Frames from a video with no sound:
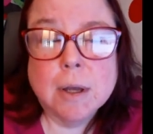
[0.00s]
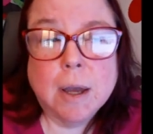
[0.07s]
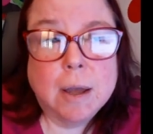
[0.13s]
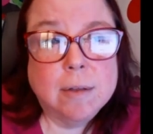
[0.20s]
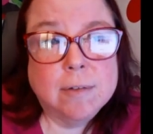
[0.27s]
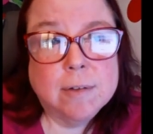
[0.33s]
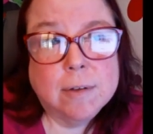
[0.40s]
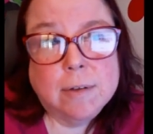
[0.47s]

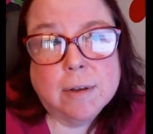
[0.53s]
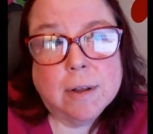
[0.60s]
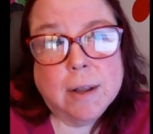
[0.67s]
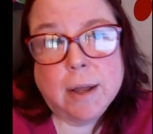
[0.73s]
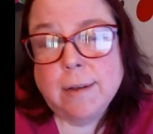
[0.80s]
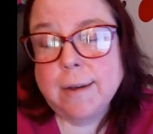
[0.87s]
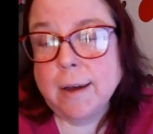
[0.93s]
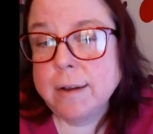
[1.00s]
as a
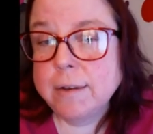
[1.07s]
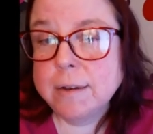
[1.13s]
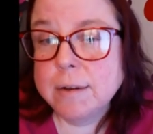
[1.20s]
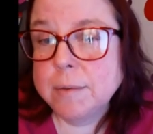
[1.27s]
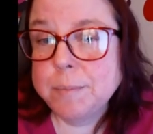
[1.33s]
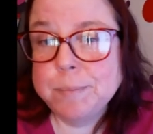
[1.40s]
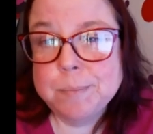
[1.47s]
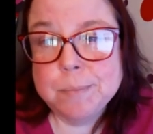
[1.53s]
delay
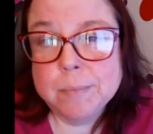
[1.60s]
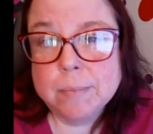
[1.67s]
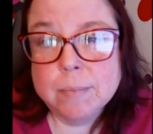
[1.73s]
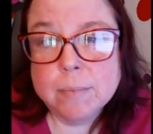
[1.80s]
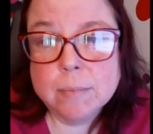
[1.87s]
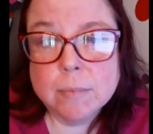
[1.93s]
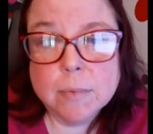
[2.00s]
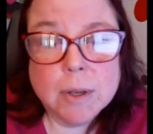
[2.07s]
tactic.
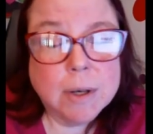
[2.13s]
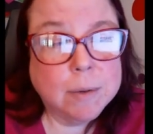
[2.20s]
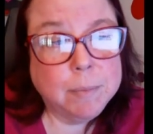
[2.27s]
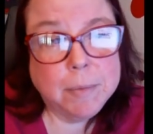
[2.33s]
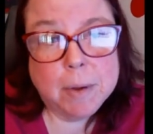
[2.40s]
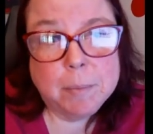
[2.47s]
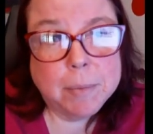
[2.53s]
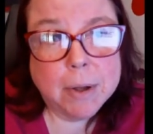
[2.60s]
And I'm
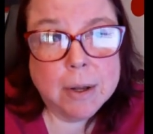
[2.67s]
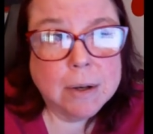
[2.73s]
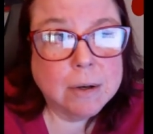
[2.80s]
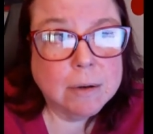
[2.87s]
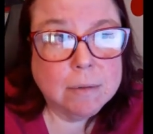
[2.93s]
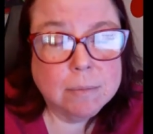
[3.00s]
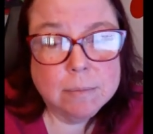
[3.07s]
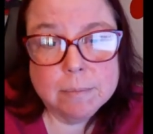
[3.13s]
not buying it.